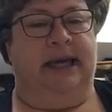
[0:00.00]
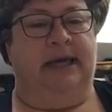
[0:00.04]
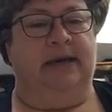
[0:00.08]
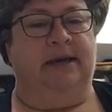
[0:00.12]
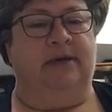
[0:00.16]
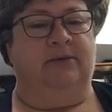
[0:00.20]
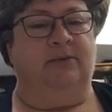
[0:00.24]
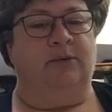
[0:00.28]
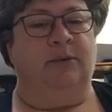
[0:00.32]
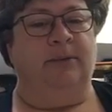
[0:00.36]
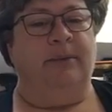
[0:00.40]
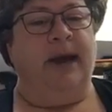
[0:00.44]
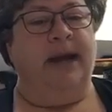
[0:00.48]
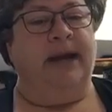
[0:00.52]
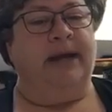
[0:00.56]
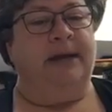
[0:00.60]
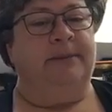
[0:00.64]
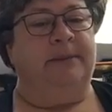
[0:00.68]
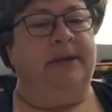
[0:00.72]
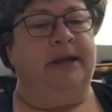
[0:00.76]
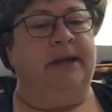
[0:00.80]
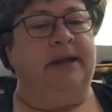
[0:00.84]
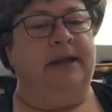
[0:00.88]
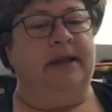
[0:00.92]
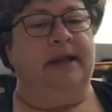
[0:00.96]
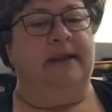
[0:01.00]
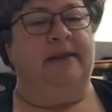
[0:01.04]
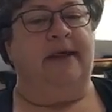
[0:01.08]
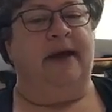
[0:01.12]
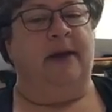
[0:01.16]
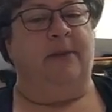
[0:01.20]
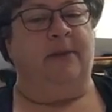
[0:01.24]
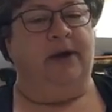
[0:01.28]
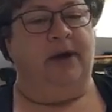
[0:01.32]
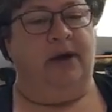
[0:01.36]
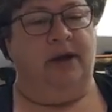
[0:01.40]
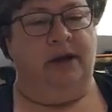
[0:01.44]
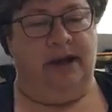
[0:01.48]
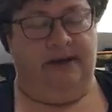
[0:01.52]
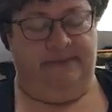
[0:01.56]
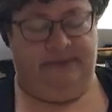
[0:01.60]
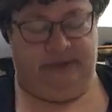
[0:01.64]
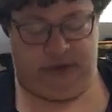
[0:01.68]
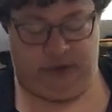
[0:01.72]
And it reminded me that we all have a